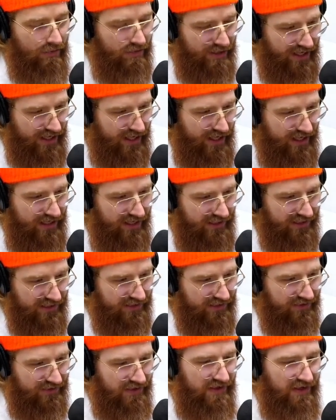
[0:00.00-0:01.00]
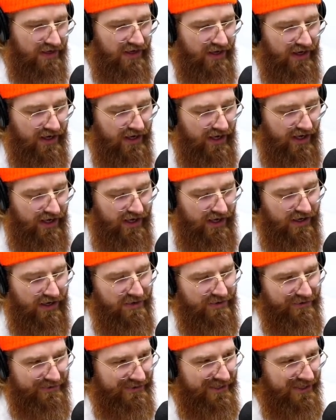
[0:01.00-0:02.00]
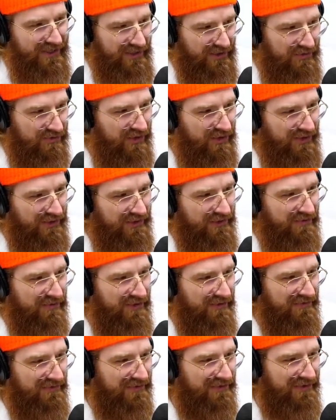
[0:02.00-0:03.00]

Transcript: headaches there are. How has that experience been for